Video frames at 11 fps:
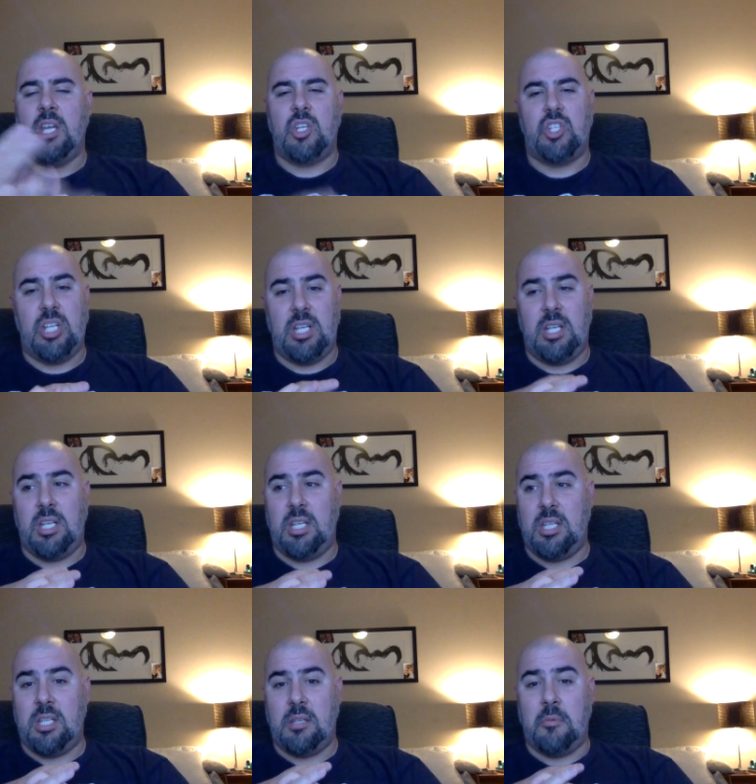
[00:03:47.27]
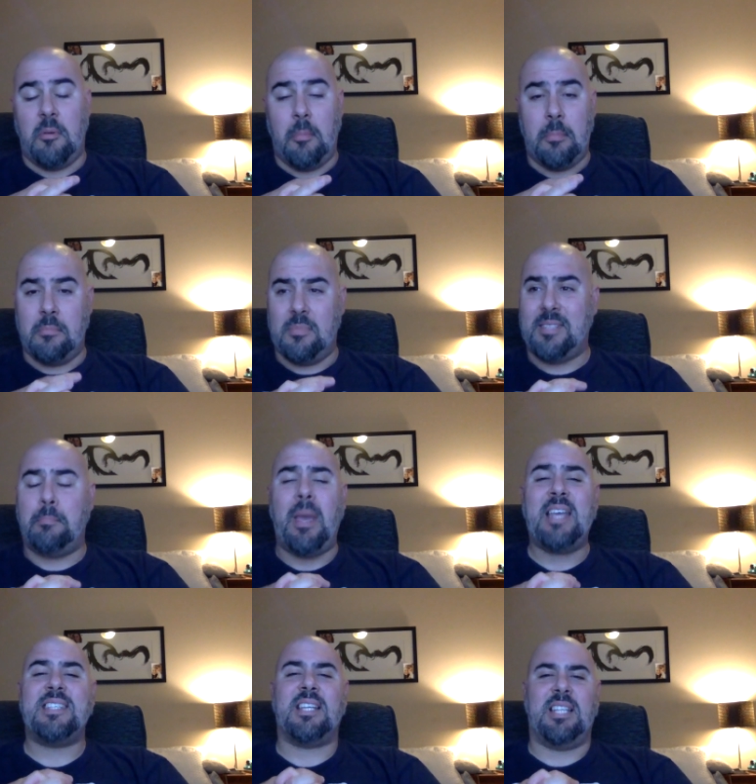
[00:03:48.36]
She
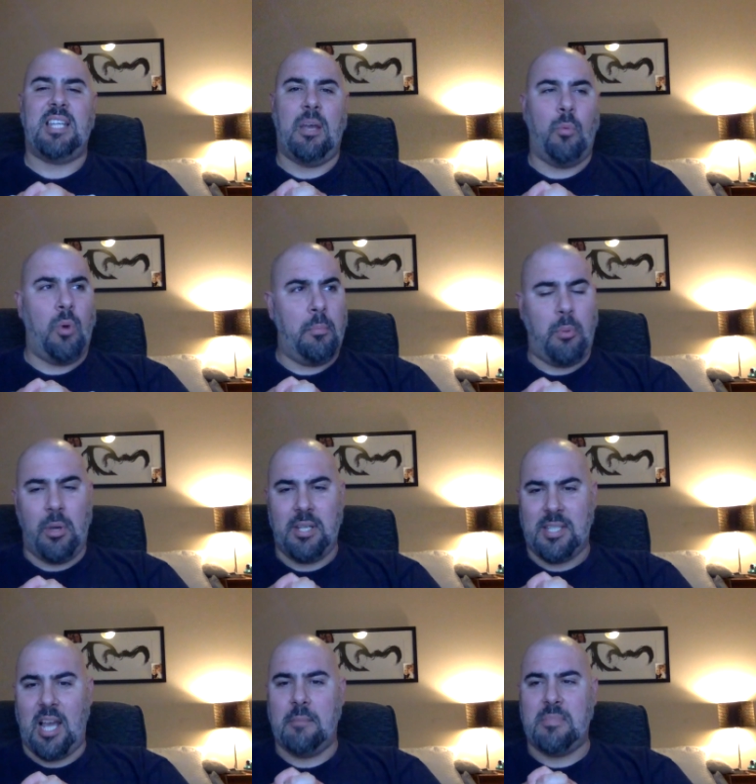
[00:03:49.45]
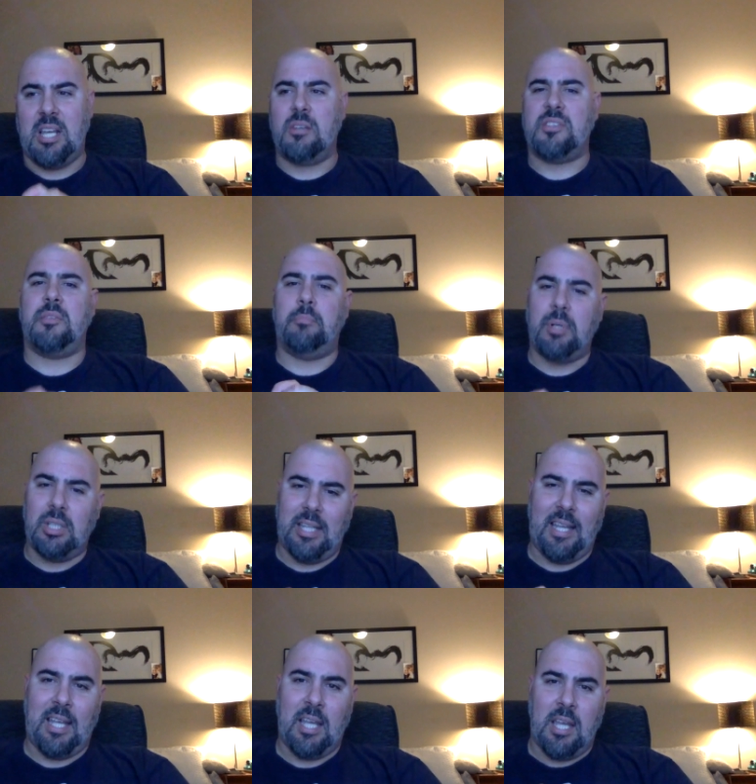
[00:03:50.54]
basically at one point in time tells the
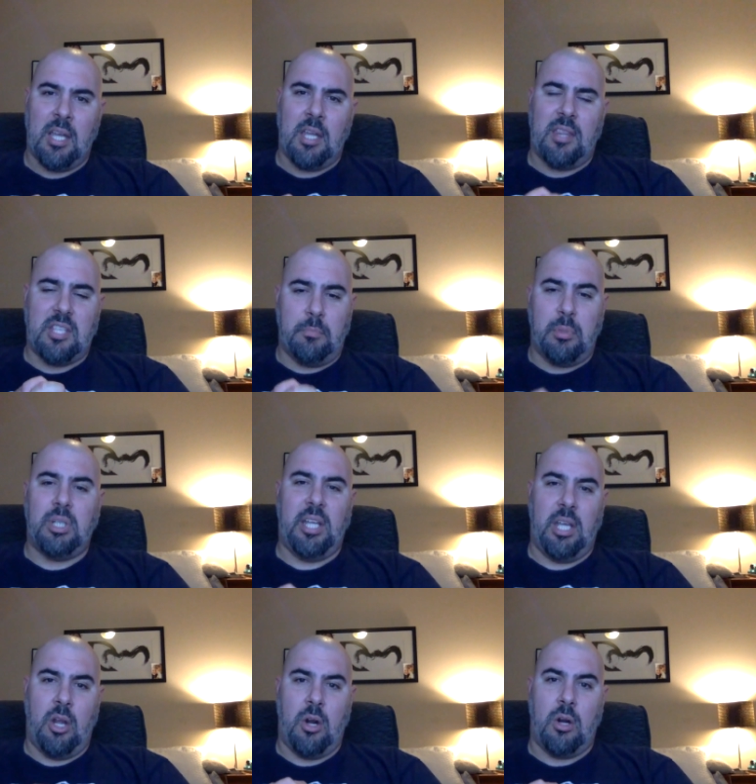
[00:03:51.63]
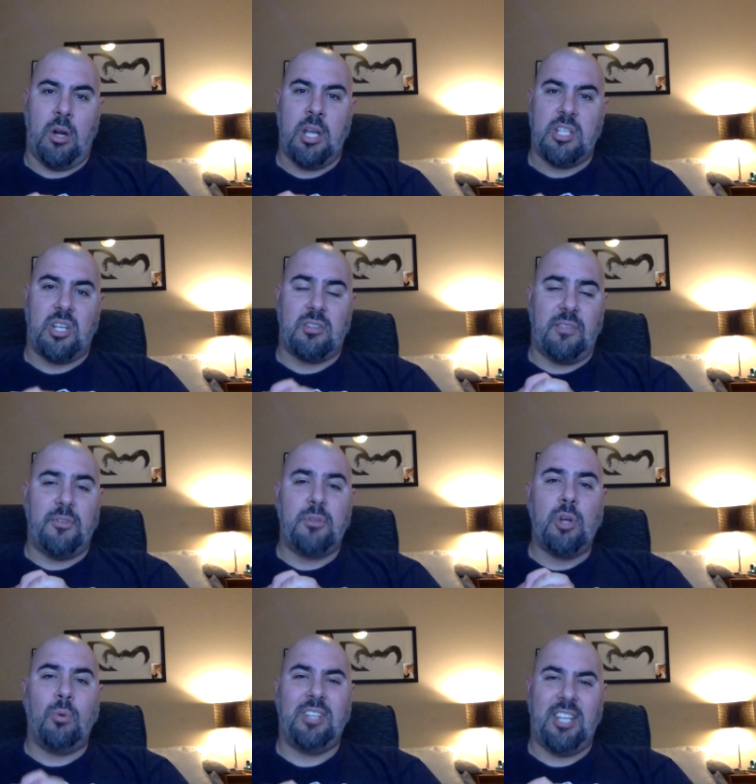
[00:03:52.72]
bully that's bullying her, she goes, if you
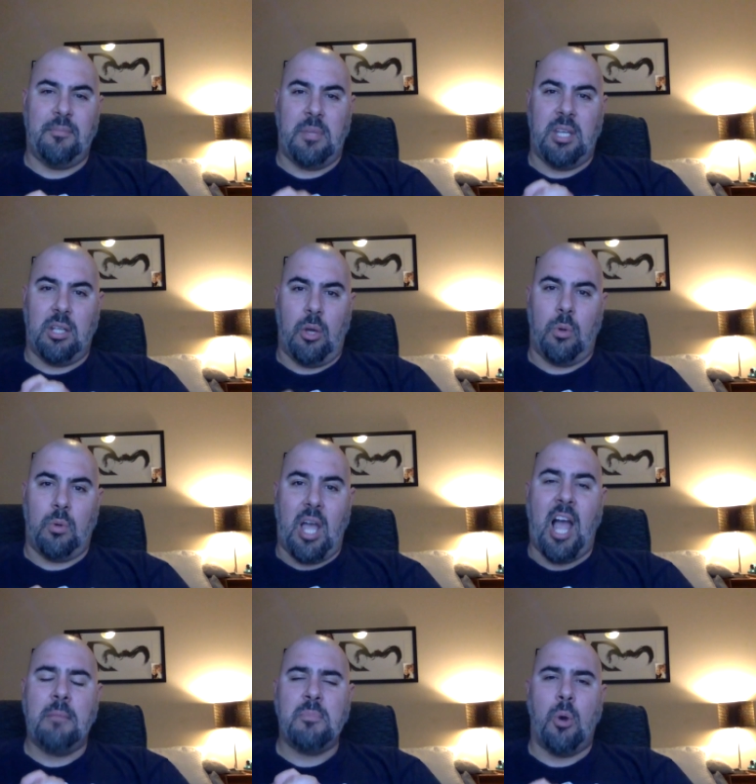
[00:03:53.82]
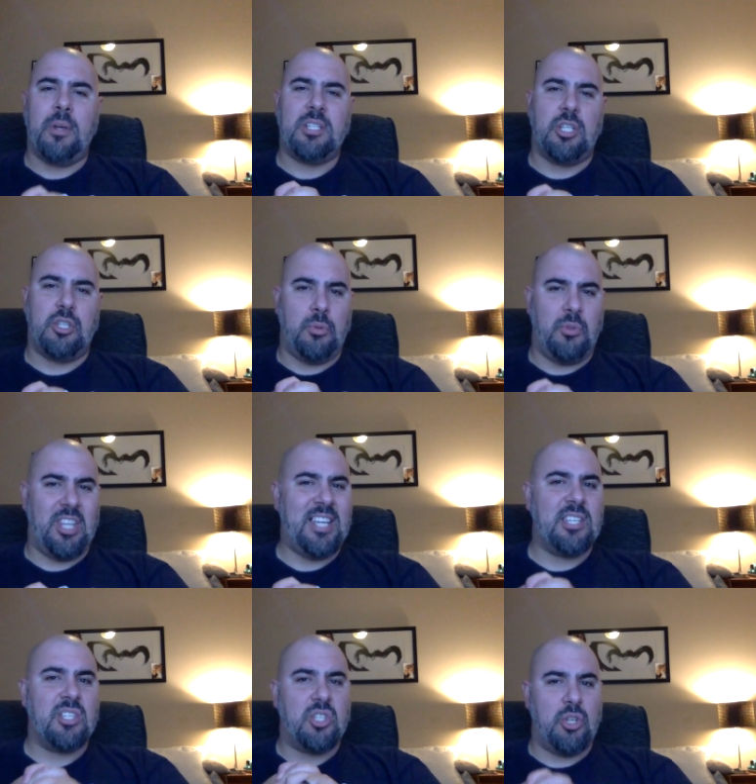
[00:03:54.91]
don't leave me alone, I'm going to do
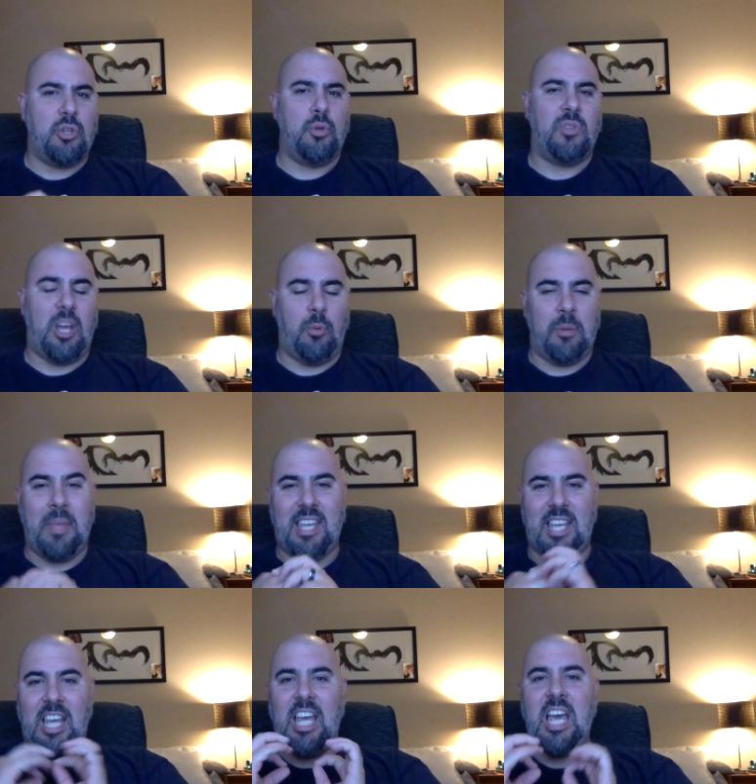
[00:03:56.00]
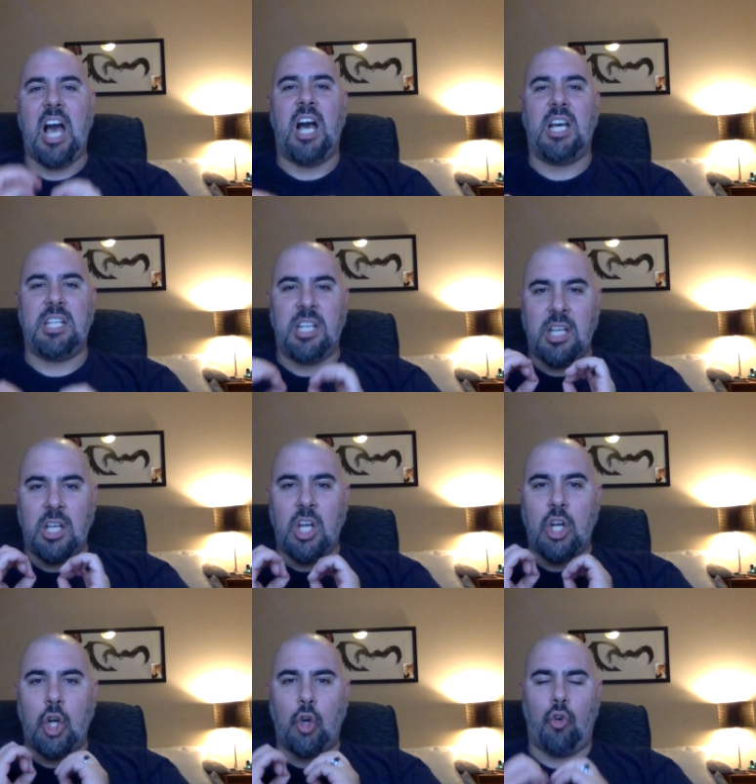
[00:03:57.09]
things to you that would make God
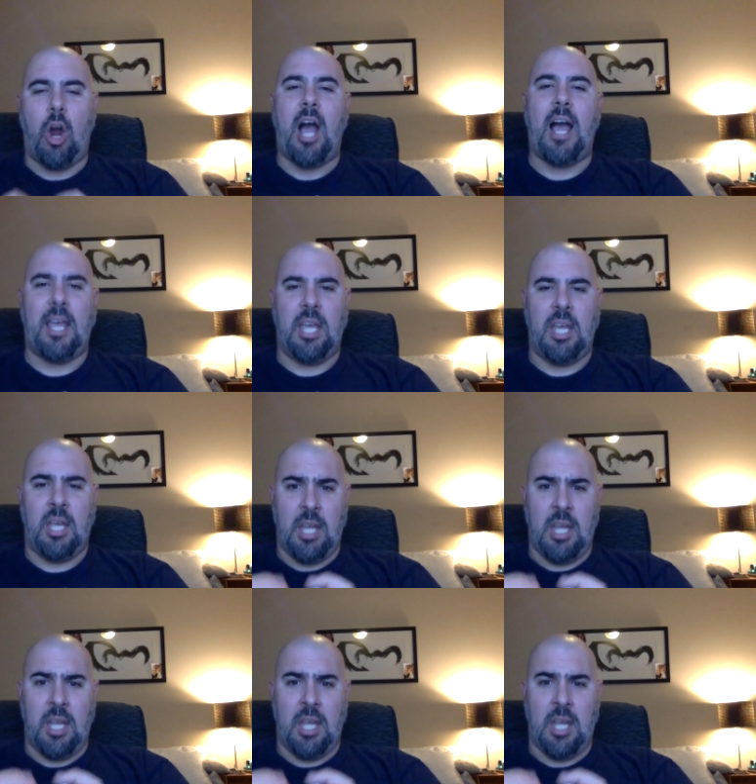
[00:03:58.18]
cry.